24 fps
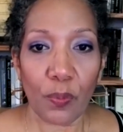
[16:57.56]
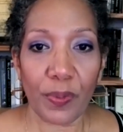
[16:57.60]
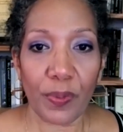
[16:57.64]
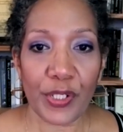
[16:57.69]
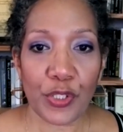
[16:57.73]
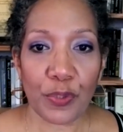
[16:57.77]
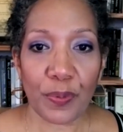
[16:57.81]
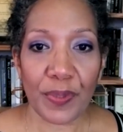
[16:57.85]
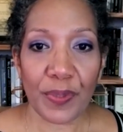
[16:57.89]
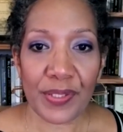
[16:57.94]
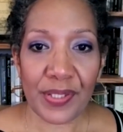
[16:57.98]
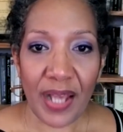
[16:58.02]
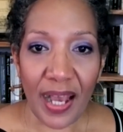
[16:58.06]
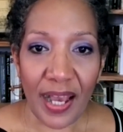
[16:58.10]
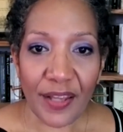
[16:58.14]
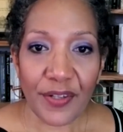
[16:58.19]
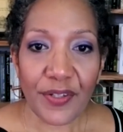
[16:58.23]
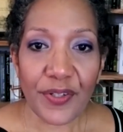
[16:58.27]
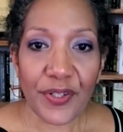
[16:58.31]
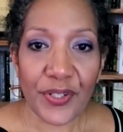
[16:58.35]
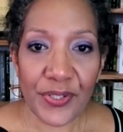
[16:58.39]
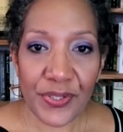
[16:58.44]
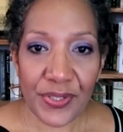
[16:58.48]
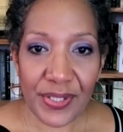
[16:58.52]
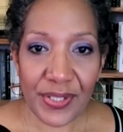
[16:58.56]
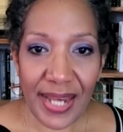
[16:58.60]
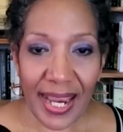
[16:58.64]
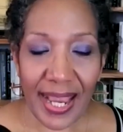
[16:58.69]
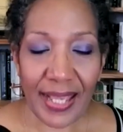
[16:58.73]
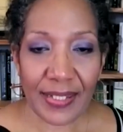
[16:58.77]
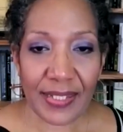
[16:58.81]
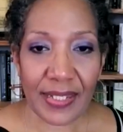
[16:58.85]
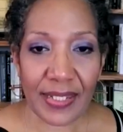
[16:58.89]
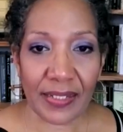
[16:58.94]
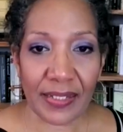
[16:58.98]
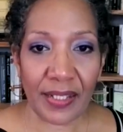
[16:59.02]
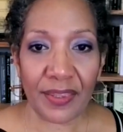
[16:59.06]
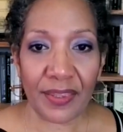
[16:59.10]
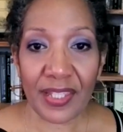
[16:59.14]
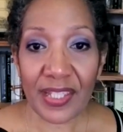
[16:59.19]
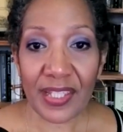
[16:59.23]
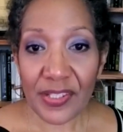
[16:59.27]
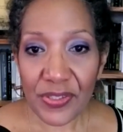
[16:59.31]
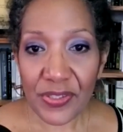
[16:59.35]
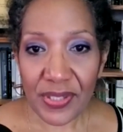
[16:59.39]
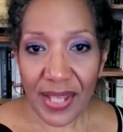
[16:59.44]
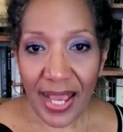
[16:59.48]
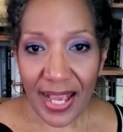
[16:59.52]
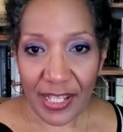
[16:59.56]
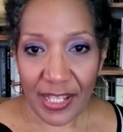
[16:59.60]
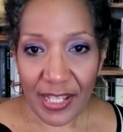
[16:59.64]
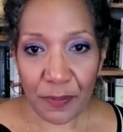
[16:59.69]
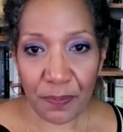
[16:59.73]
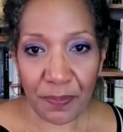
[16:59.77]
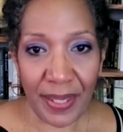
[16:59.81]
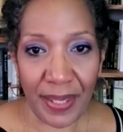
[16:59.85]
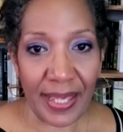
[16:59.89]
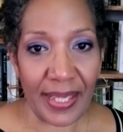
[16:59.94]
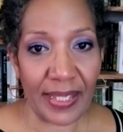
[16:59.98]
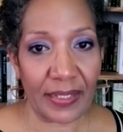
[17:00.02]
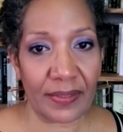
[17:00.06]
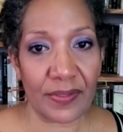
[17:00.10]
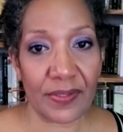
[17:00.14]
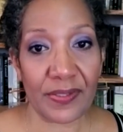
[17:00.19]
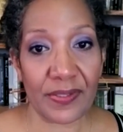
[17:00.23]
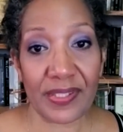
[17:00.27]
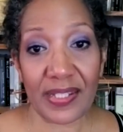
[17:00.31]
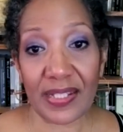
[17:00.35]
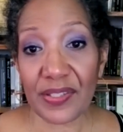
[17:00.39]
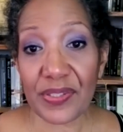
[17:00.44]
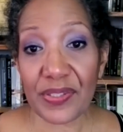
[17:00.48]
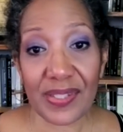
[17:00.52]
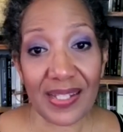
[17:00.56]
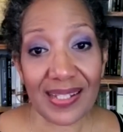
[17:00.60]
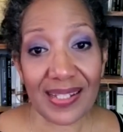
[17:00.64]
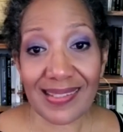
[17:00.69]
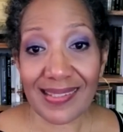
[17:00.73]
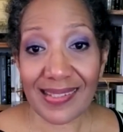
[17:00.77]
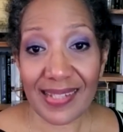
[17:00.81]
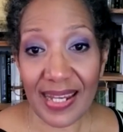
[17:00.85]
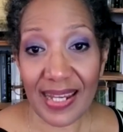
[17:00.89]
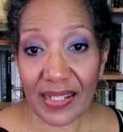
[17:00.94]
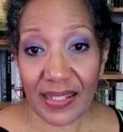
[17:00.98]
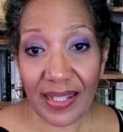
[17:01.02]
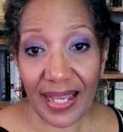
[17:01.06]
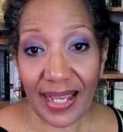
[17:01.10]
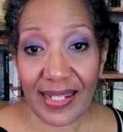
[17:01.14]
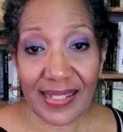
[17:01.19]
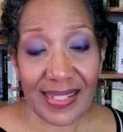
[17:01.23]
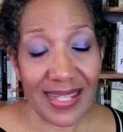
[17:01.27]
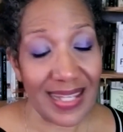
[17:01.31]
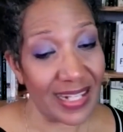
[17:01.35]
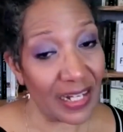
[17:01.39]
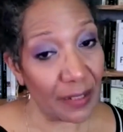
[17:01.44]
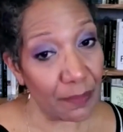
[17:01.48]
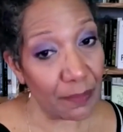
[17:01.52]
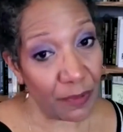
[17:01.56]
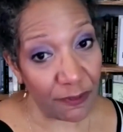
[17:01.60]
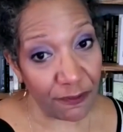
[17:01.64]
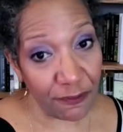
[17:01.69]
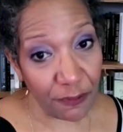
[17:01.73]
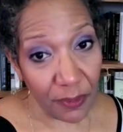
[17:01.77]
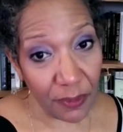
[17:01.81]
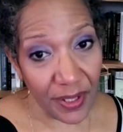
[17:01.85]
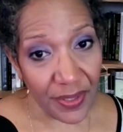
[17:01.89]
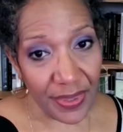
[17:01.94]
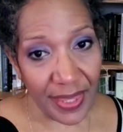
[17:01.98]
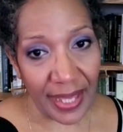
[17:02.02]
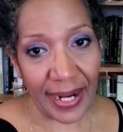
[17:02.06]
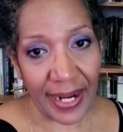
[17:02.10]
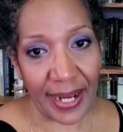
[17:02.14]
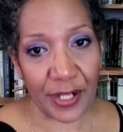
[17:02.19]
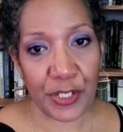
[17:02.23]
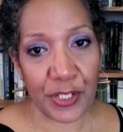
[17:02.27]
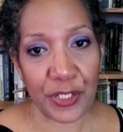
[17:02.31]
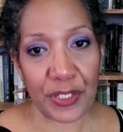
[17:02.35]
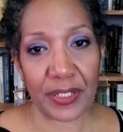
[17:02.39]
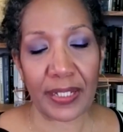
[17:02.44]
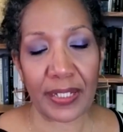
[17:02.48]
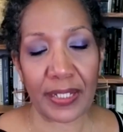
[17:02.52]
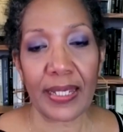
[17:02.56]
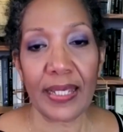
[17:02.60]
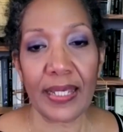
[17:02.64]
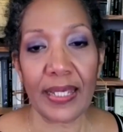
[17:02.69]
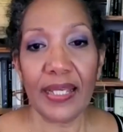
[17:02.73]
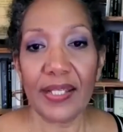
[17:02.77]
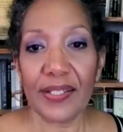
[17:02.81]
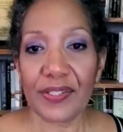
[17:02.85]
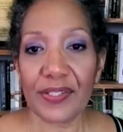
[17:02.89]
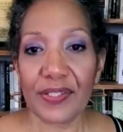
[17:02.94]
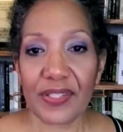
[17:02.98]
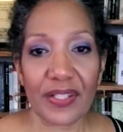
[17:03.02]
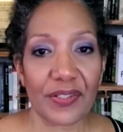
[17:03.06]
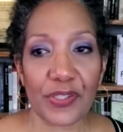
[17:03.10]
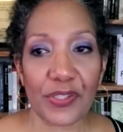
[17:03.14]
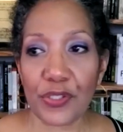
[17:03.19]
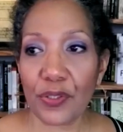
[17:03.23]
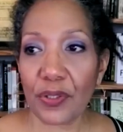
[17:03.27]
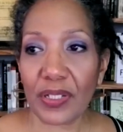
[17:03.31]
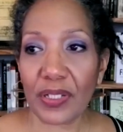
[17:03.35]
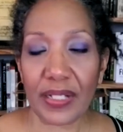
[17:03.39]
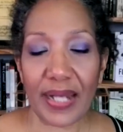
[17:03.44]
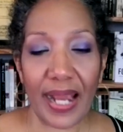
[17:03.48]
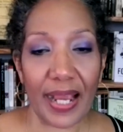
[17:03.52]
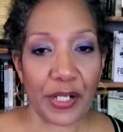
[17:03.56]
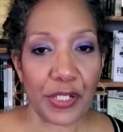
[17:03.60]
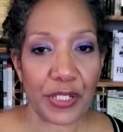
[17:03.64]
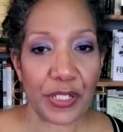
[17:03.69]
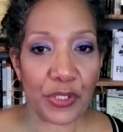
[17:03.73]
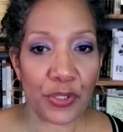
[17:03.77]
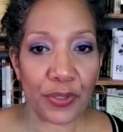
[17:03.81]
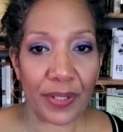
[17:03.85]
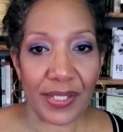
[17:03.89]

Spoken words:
which was understanding that this has been since 1619 and before that, actually, since you could actually